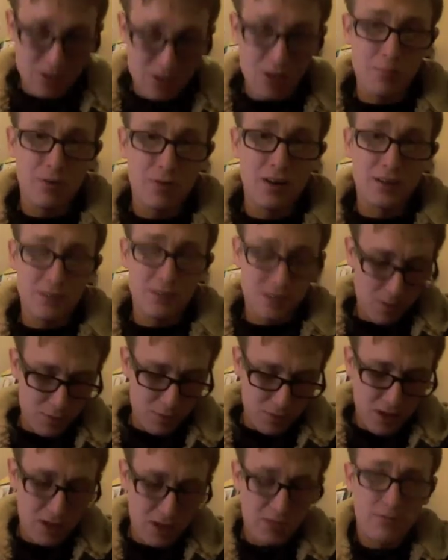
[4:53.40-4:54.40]
up like some
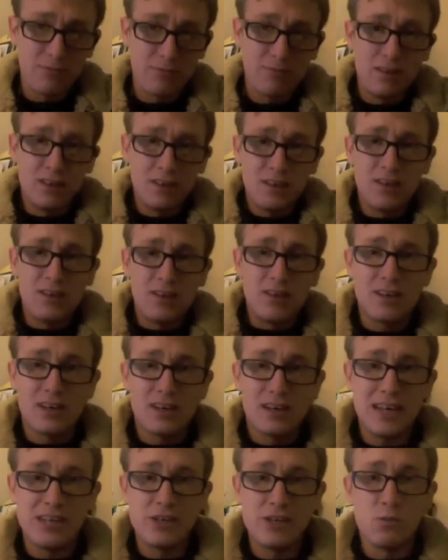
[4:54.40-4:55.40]
kind of
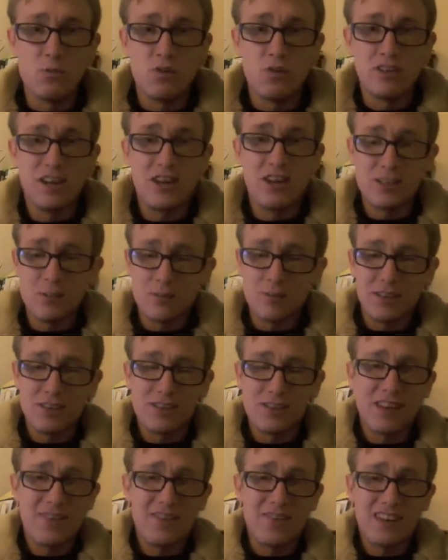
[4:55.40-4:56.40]
Canadian woodcutter because
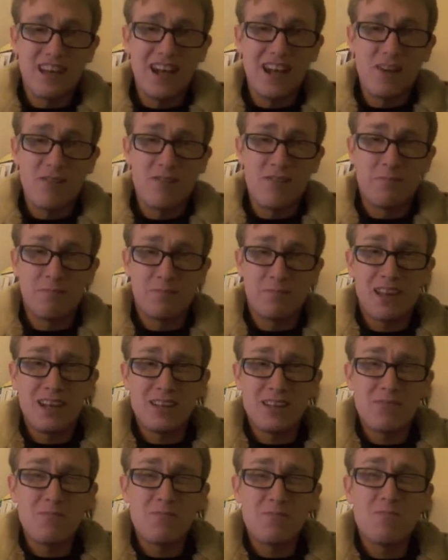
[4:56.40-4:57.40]
I live in a caravan and
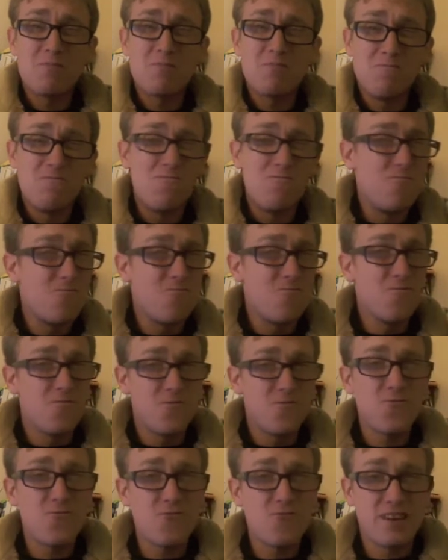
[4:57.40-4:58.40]
it's
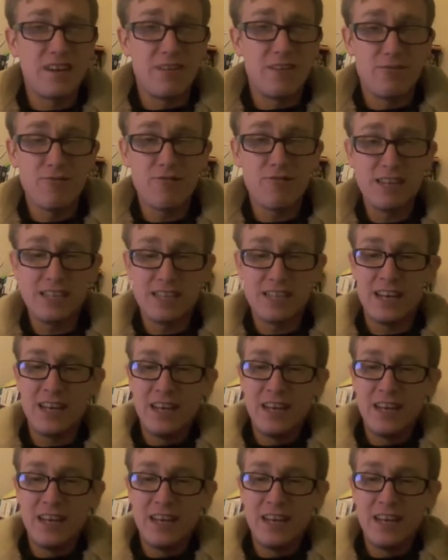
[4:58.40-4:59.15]
frickin' freezing.